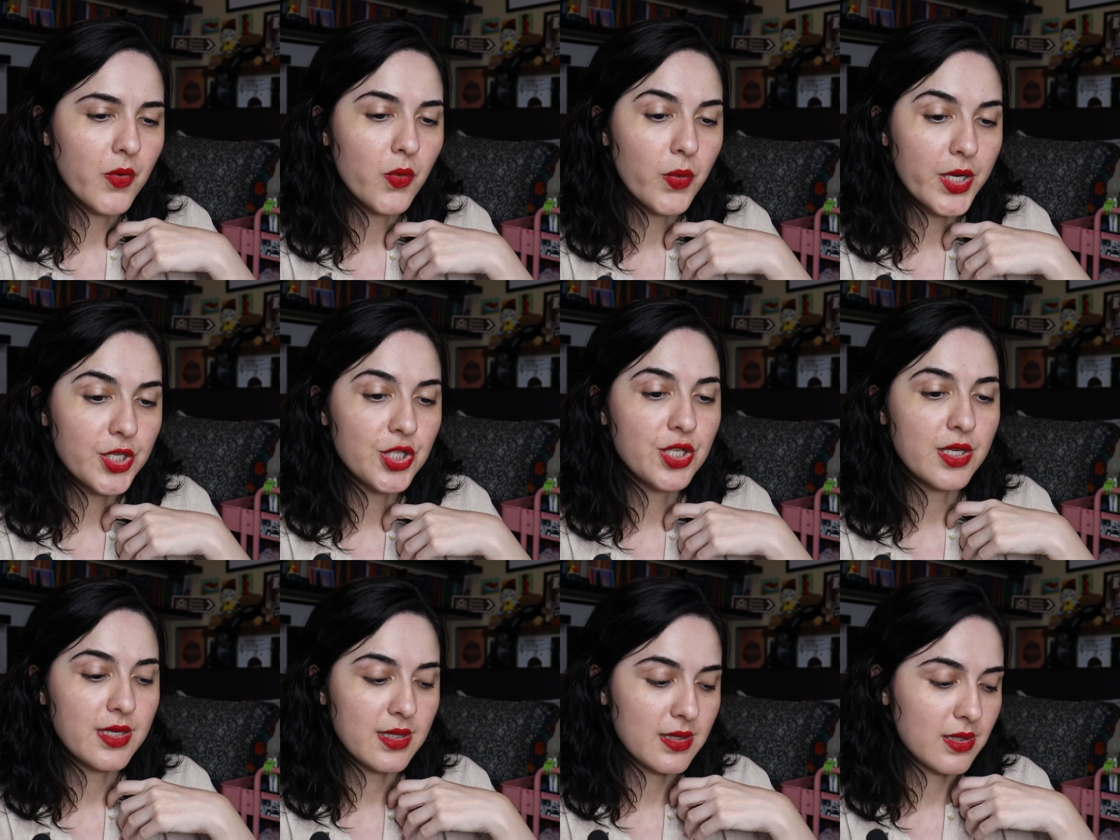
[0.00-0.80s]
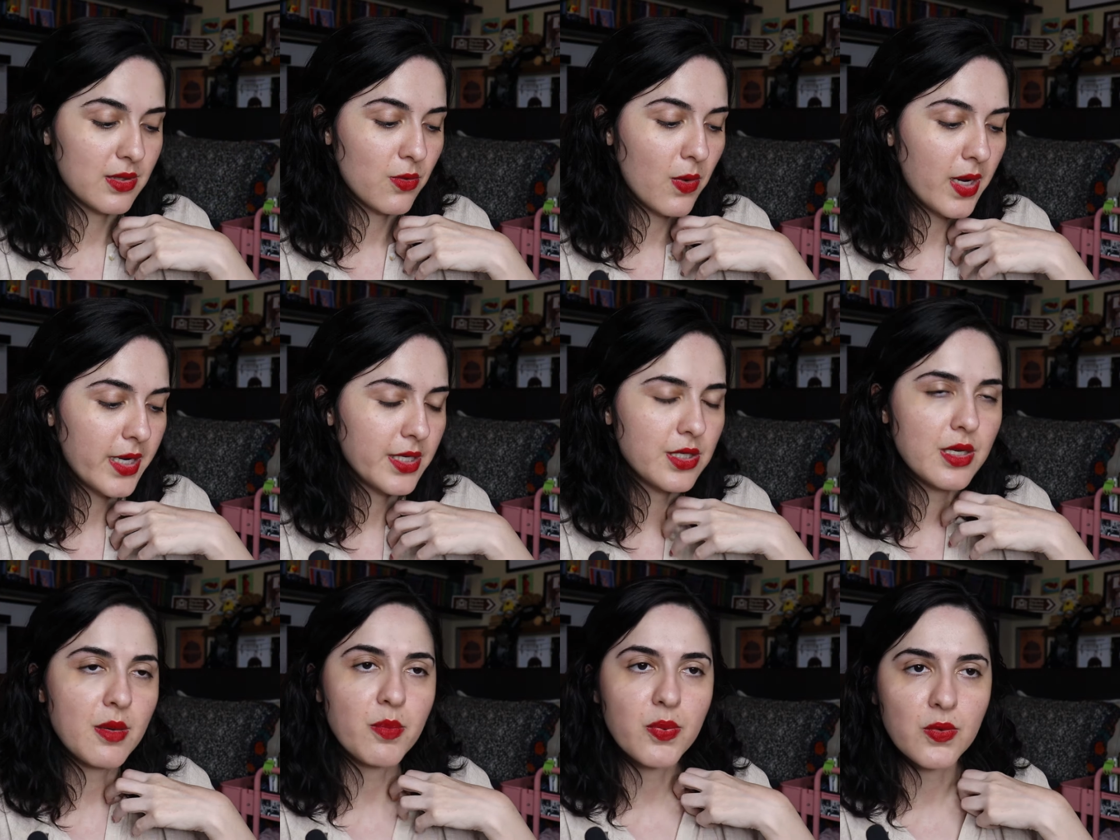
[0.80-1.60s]
which is
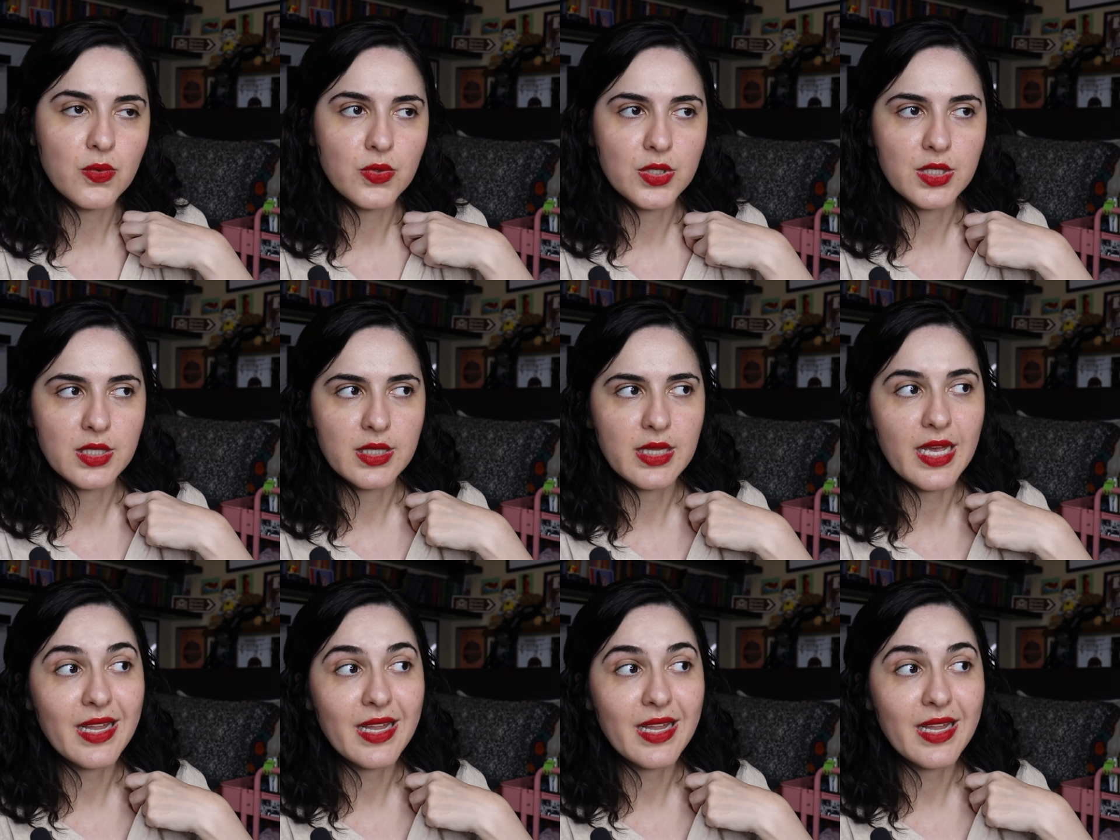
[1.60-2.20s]
quite important.